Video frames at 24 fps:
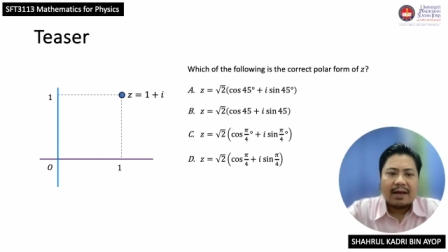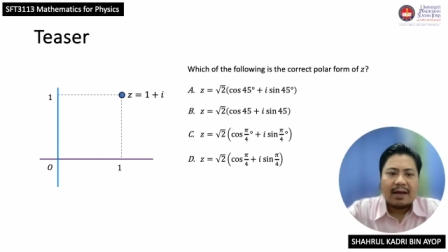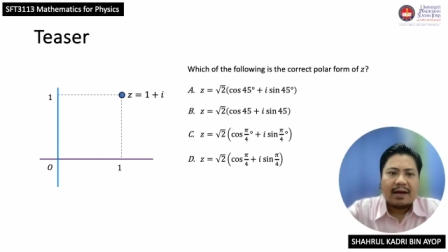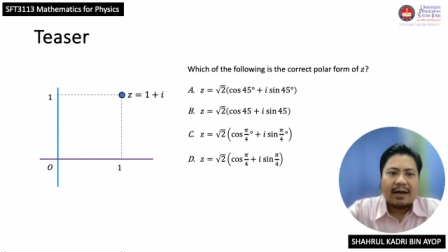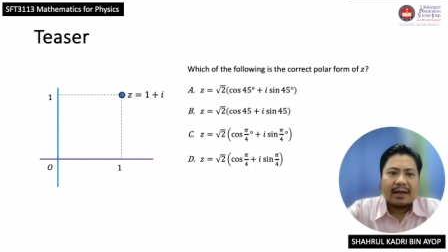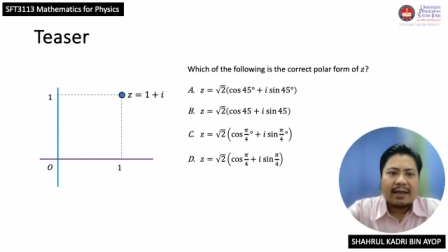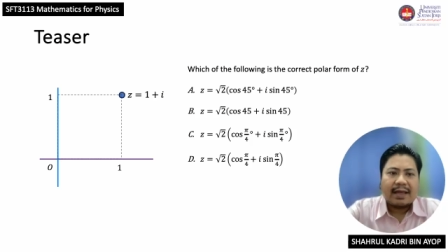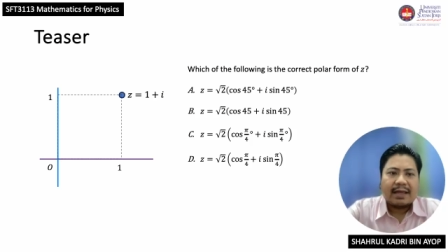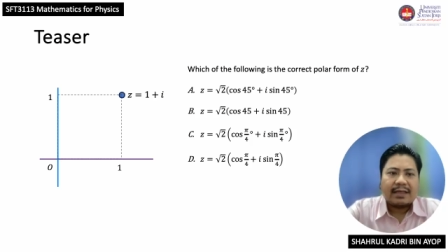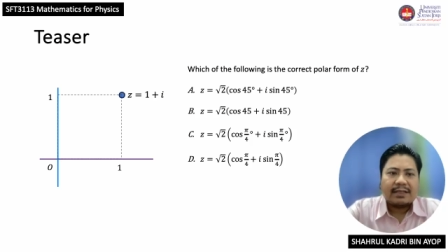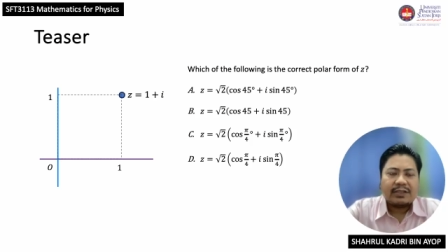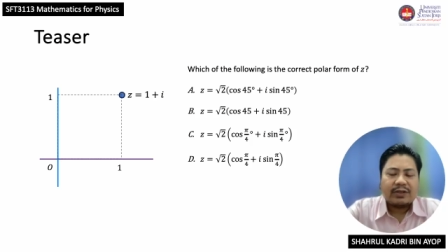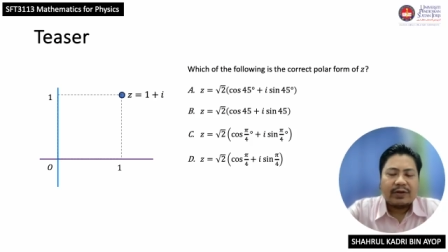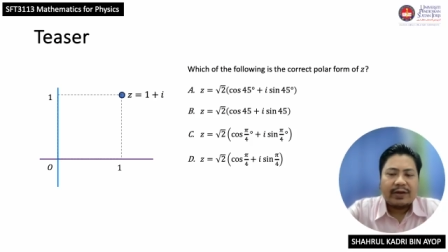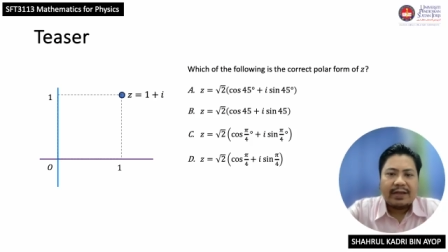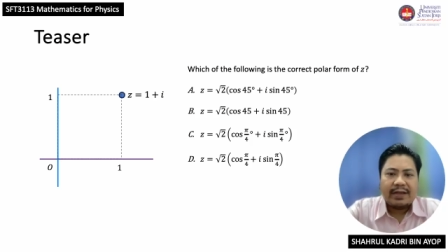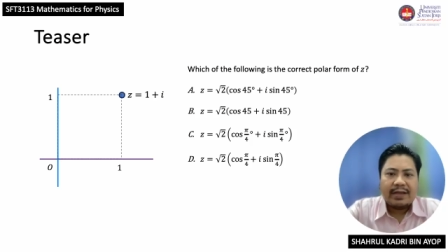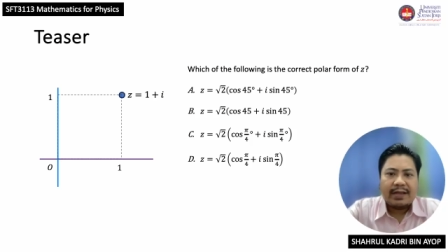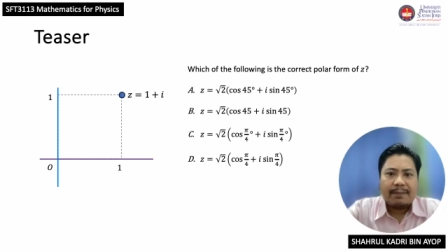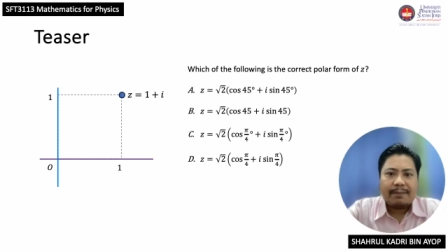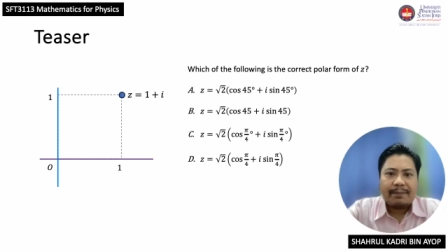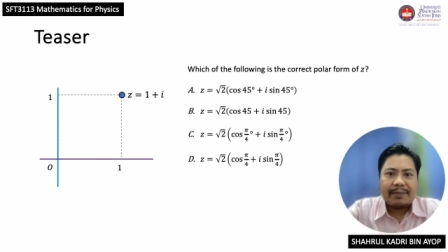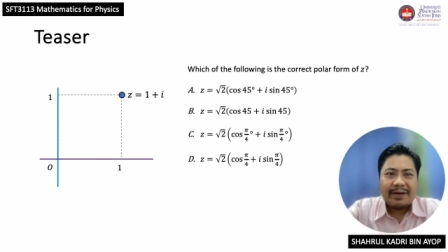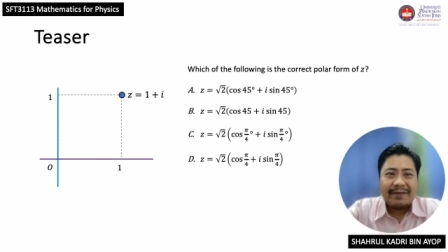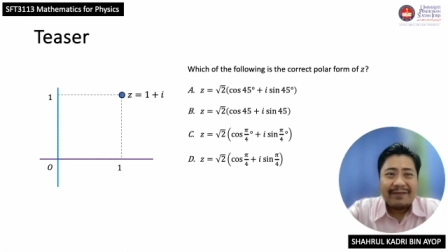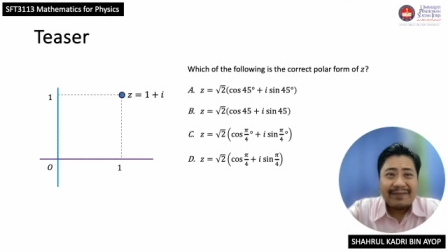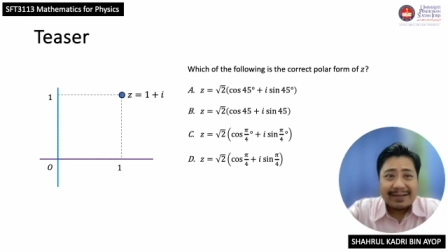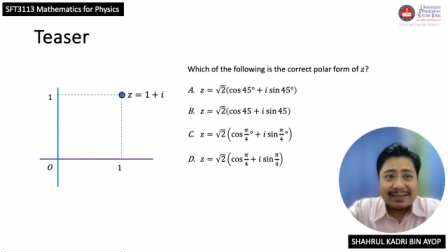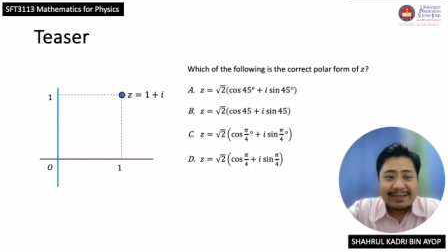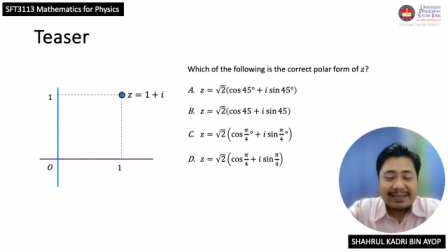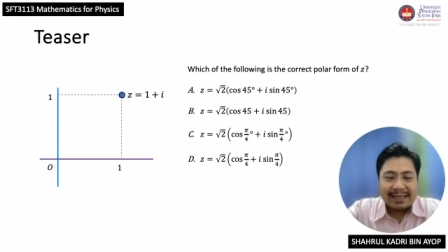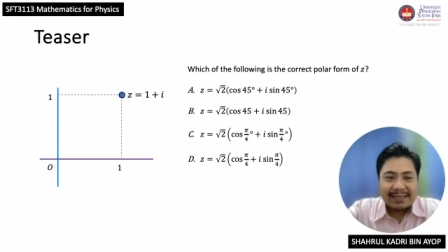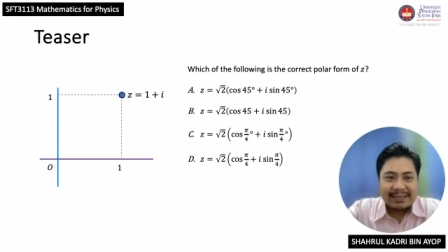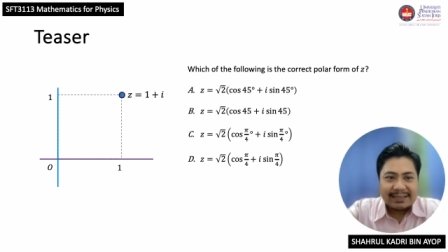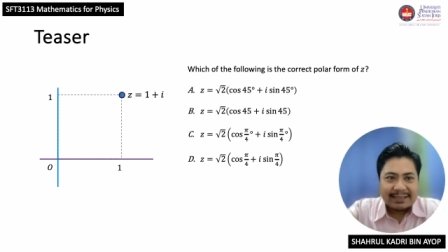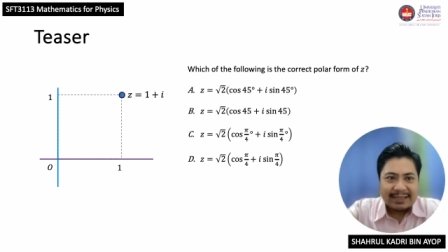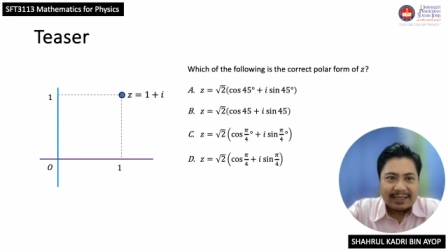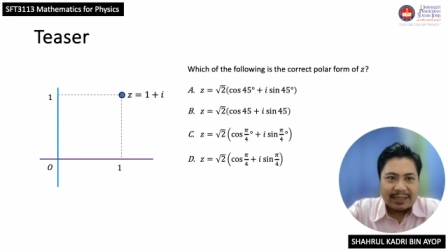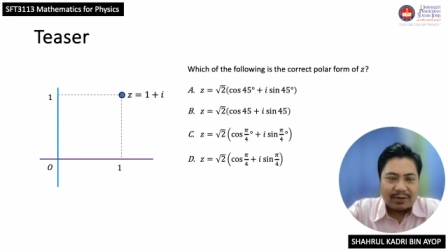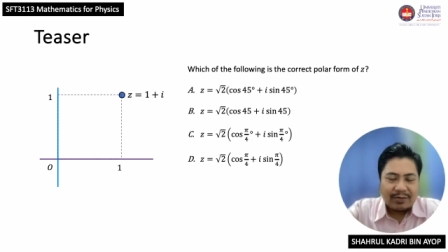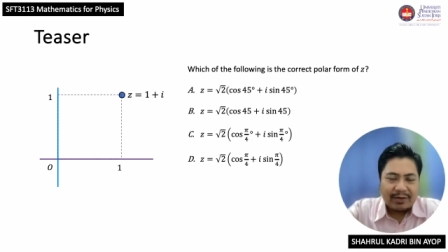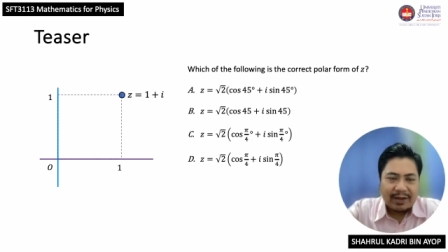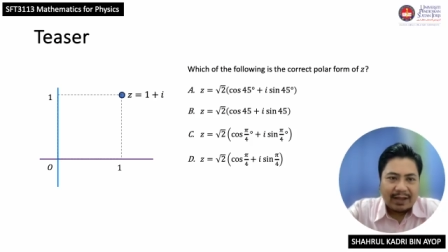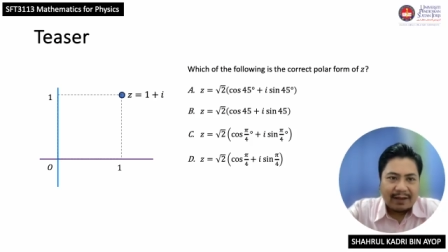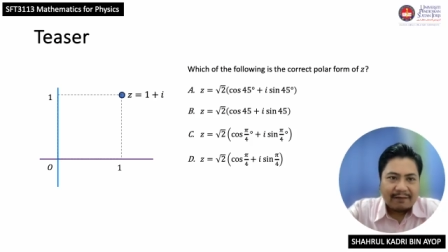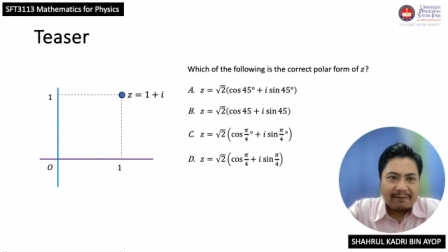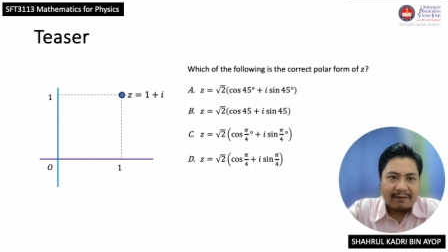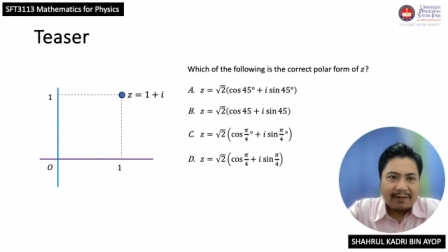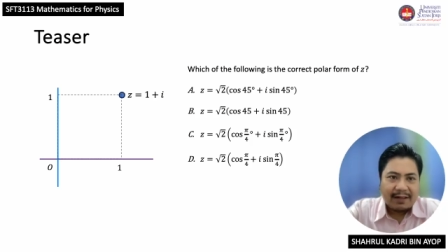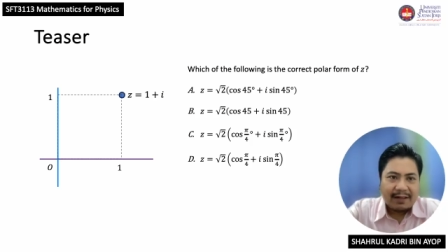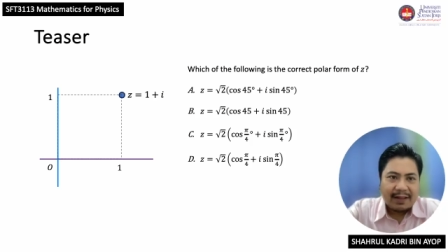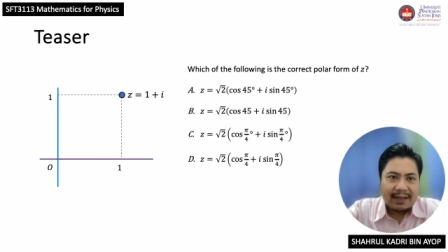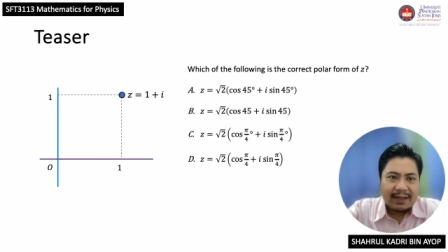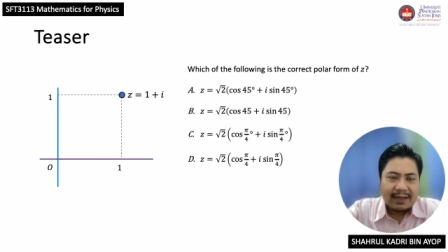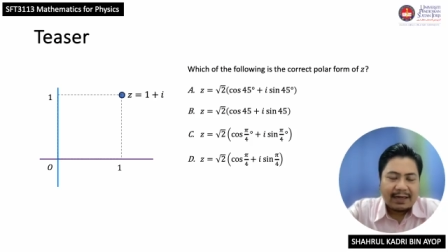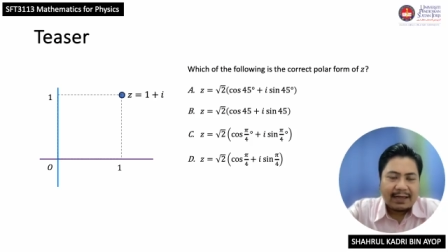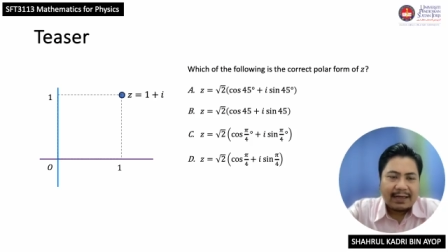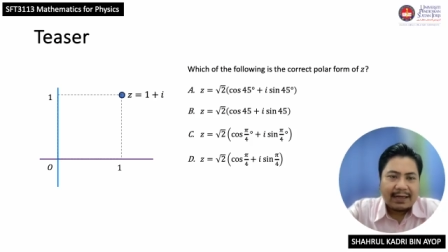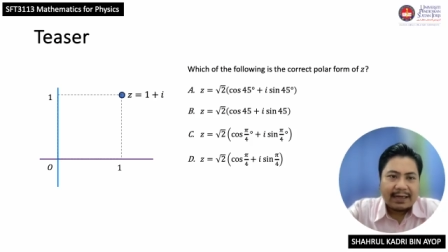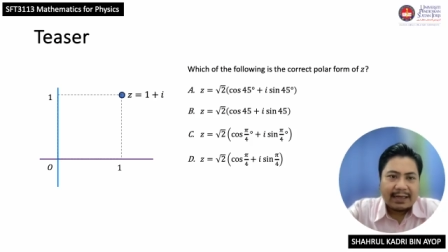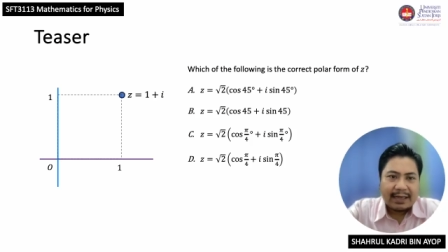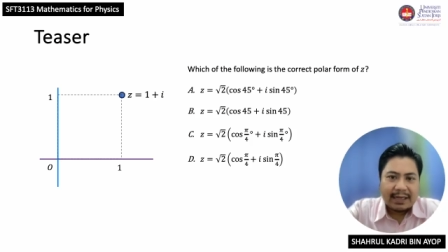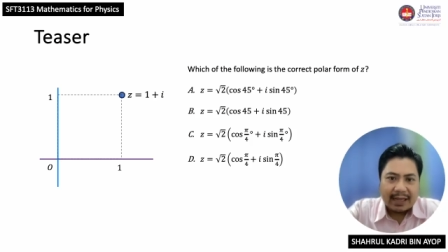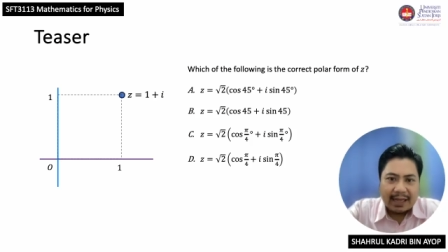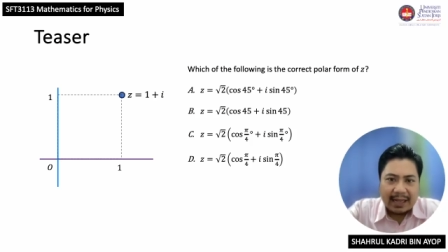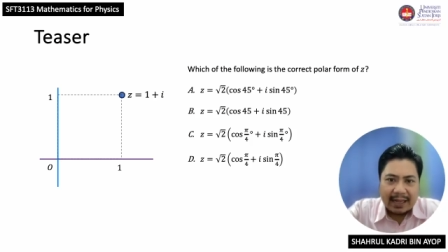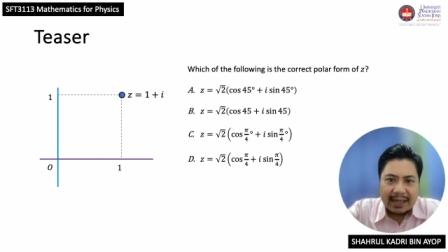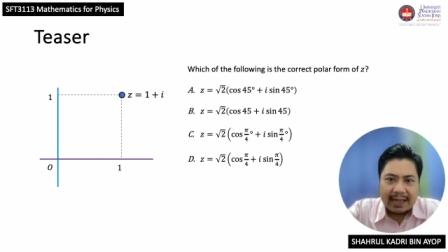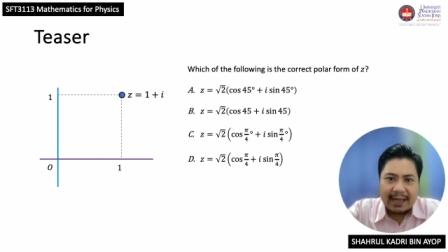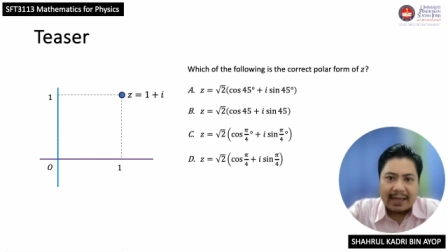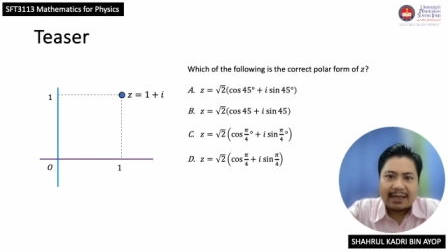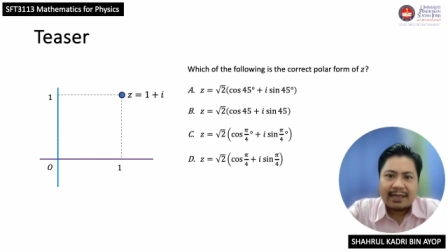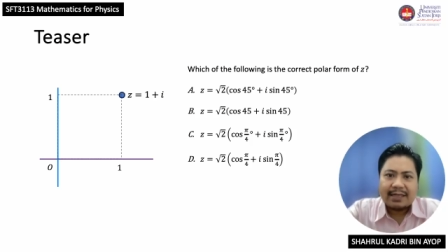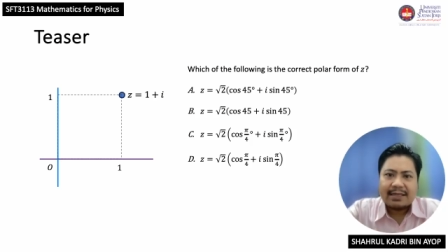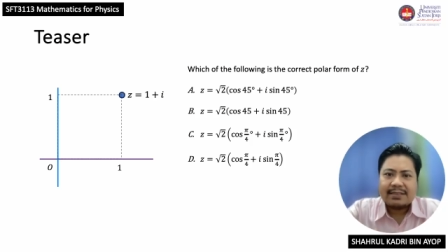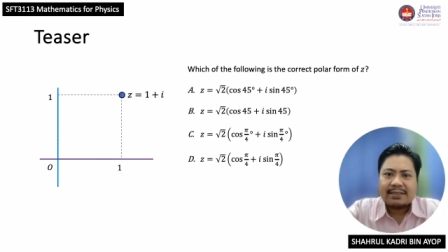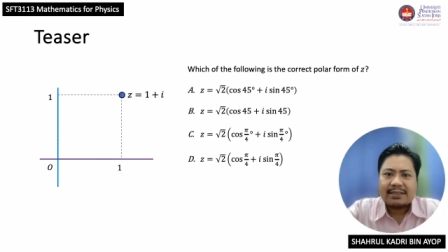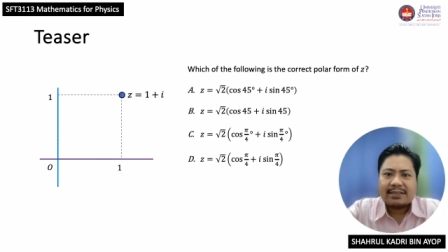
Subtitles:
Okay, so in the previous lesson, you have learned that